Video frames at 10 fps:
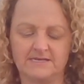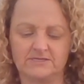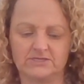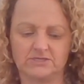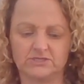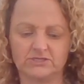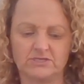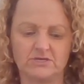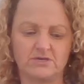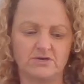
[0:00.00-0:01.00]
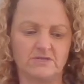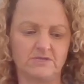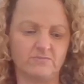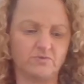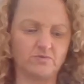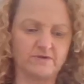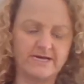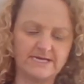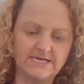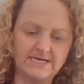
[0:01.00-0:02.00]
Just slowly pour
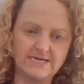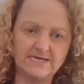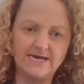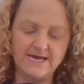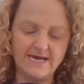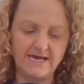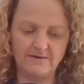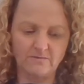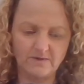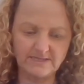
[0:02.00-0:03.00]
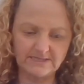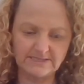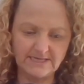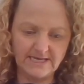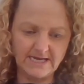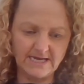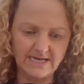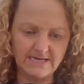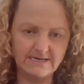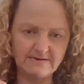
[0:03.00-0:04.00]
that in, and once
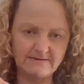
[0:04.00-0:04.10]
again,